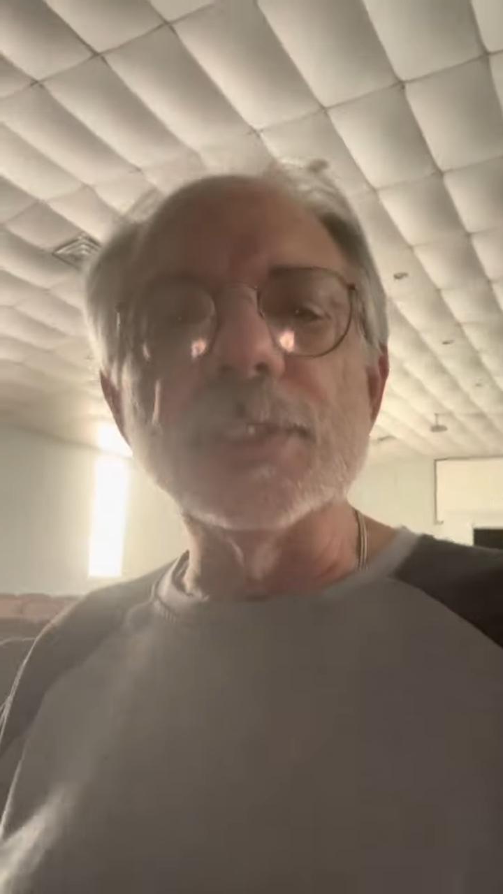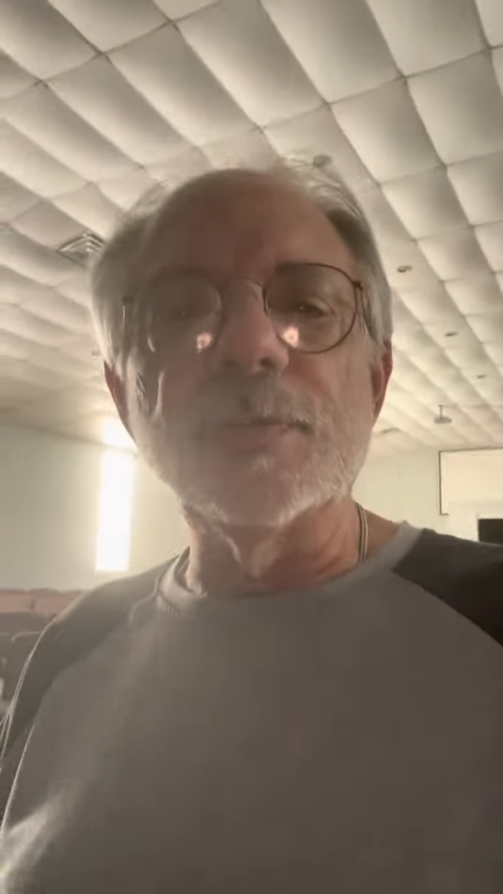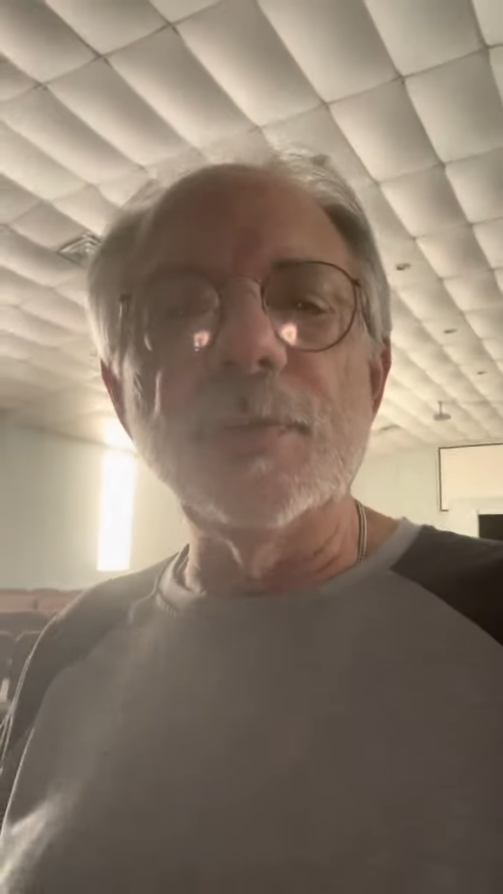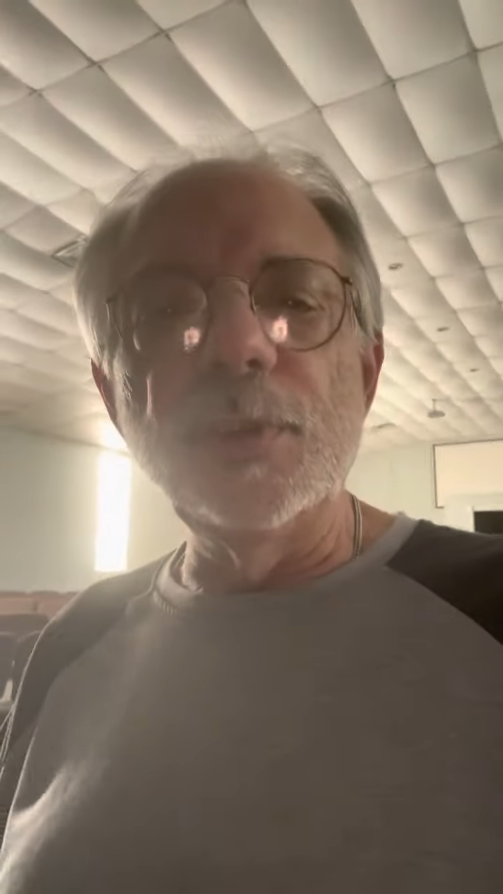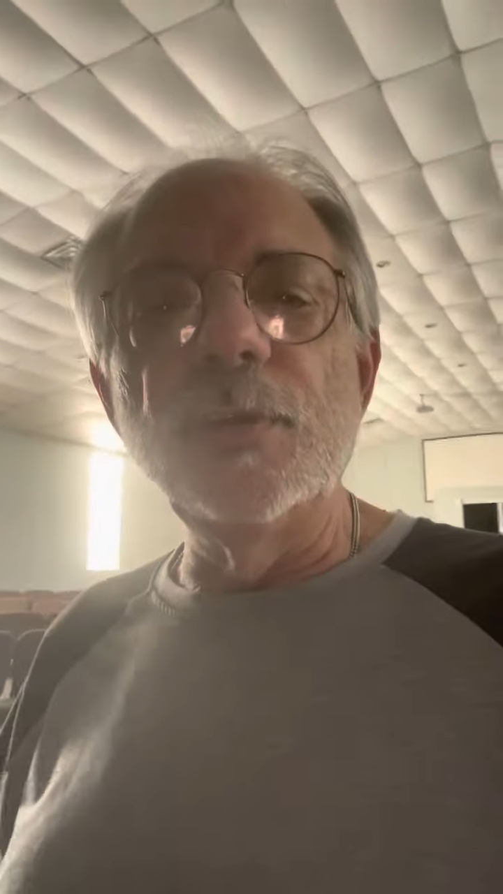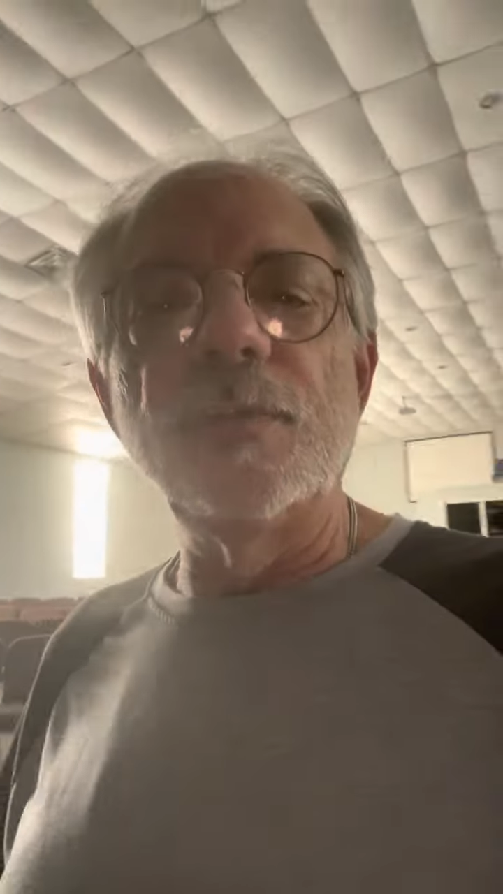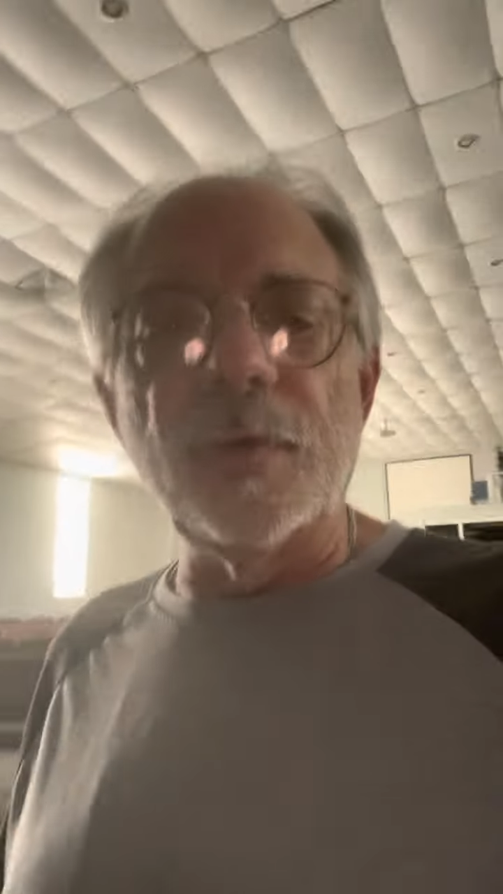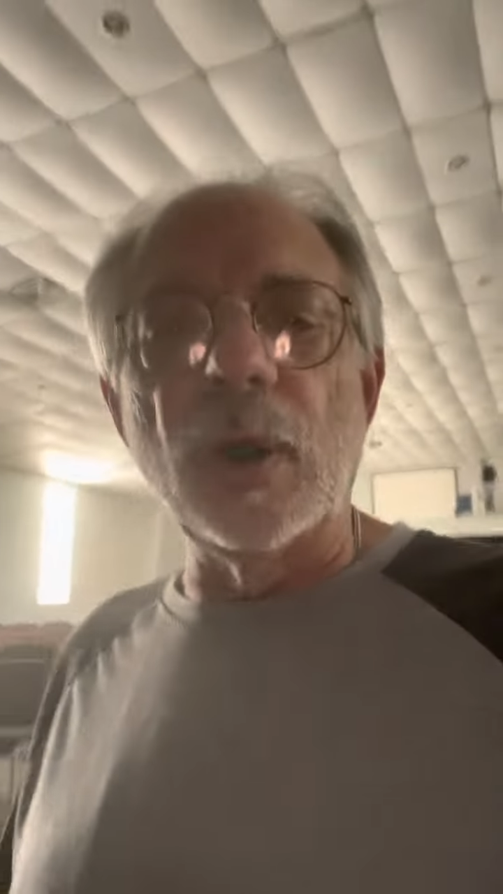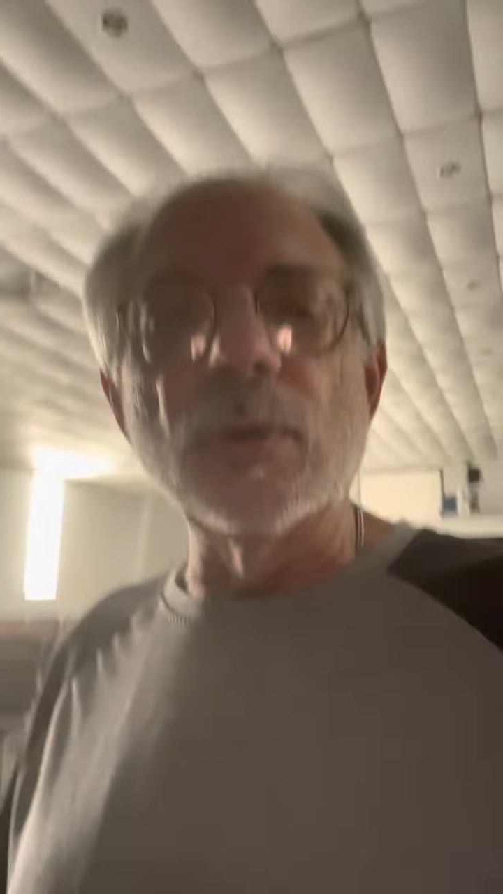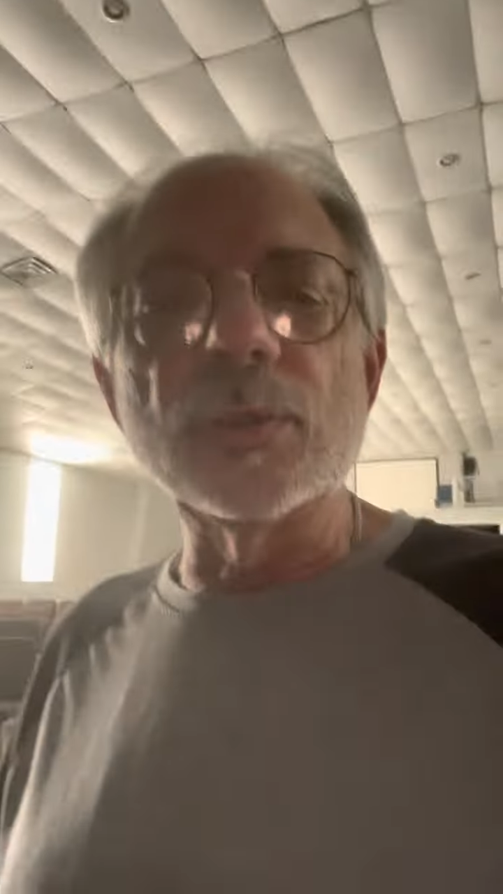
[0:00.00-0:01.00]
for you
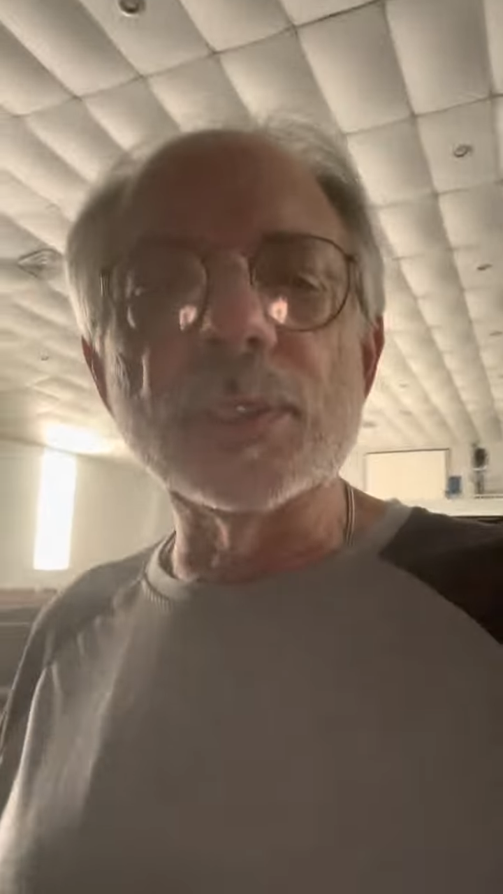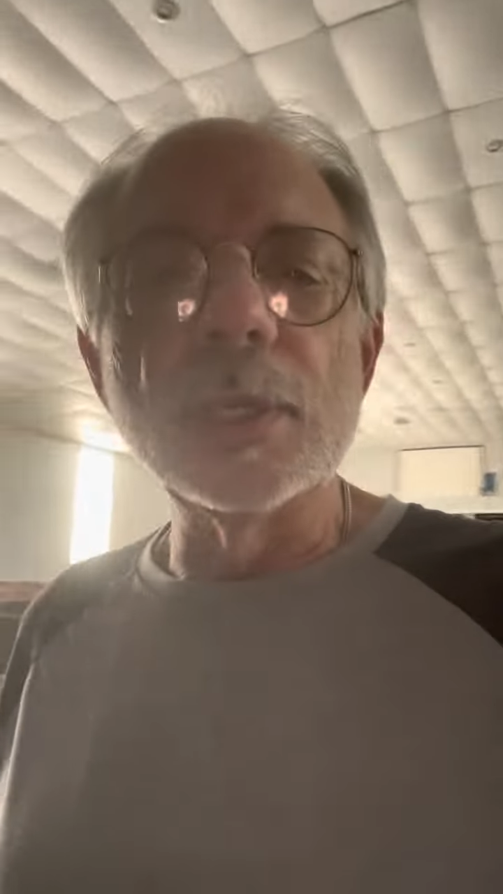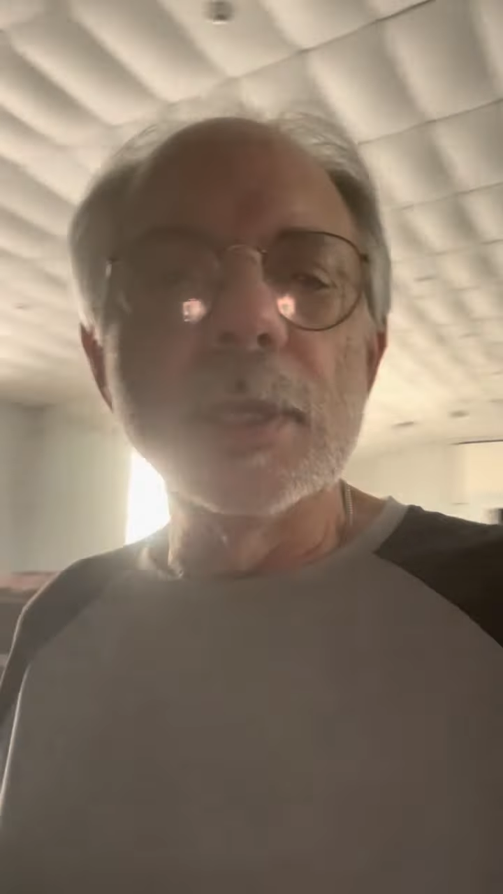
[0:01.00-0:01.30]
folks